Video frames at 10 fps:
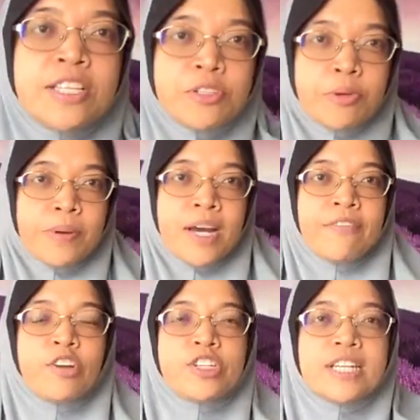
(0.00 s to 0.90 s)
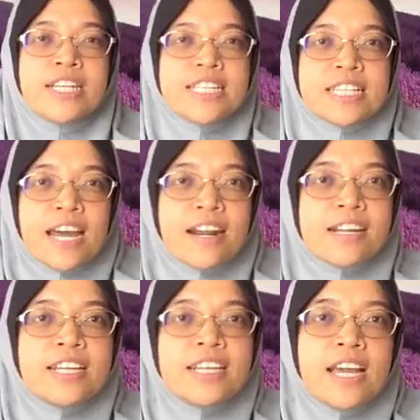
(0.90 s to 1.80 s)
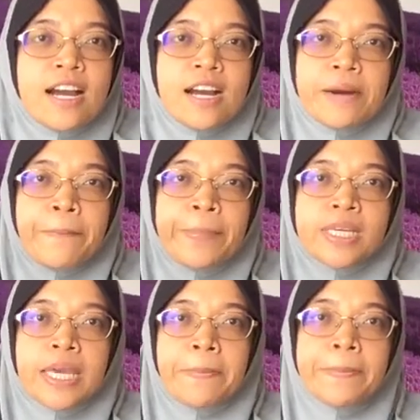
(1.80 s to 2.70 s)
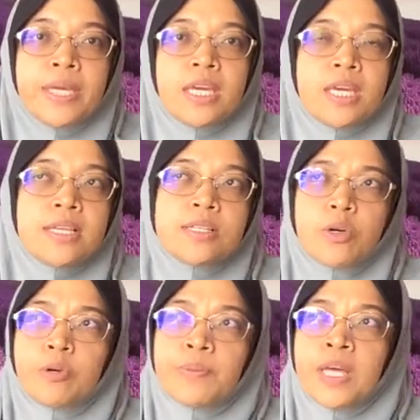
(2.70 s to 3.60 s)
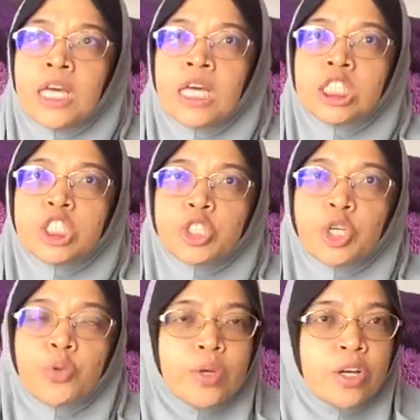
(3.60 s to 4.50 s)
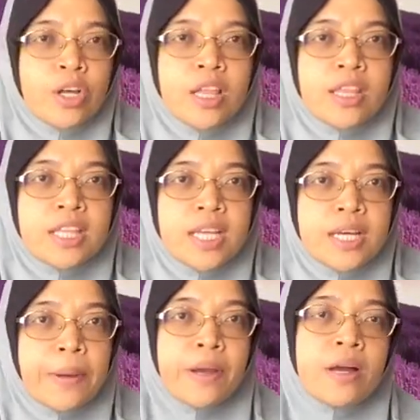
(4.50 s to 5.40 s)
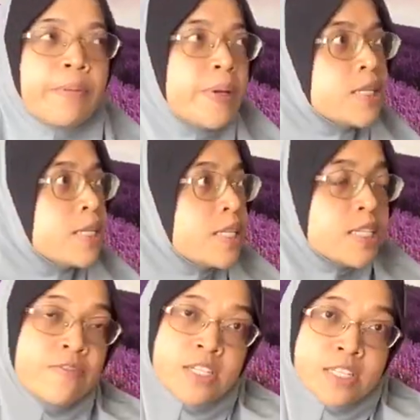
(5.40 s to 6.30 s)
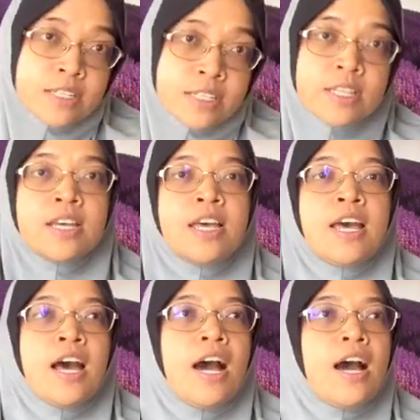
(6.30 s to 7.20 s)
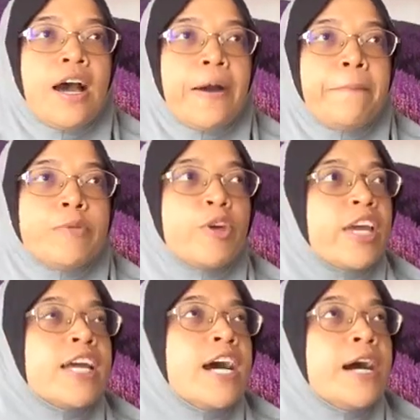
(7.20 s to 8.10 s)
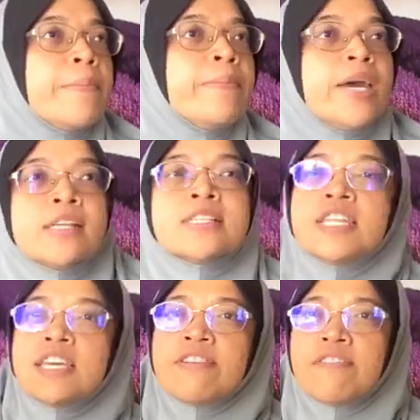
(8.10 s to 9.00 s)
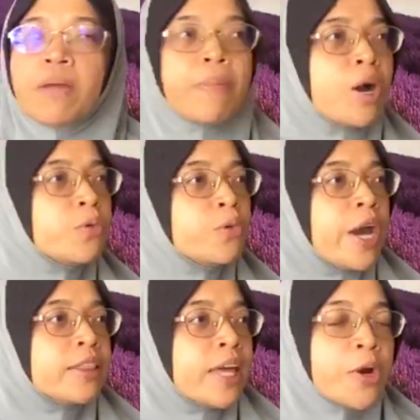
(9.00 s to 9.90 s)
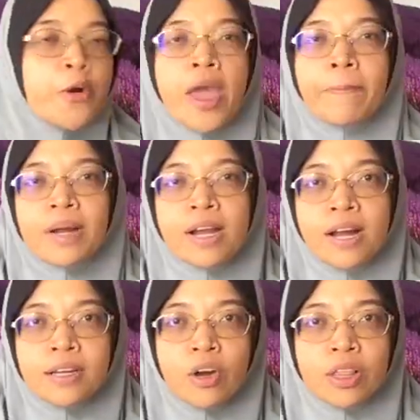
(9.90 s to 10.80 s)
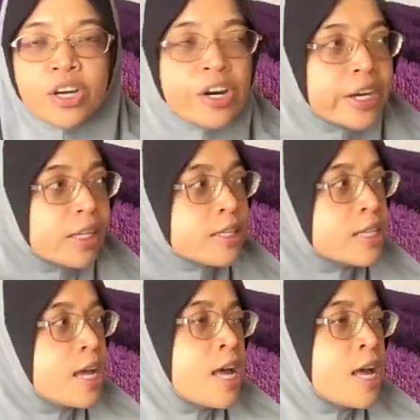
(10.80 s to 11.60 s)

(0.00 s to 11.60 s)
Cuma unfortunately sekarang ni PKP, so she's not doing all the personal services. You can come and sniff and bau and tengok and pegang all the oils.